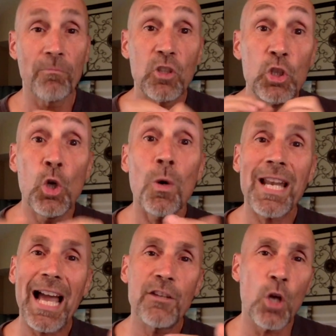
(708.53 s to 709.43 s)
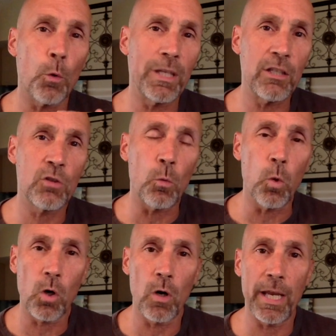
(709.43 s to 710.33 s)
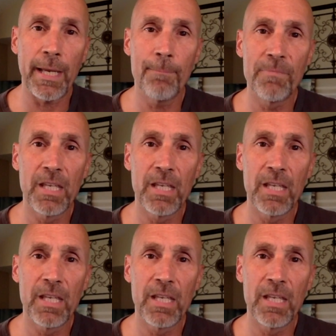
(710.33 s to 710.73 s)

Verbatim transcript: You and I don't need to worry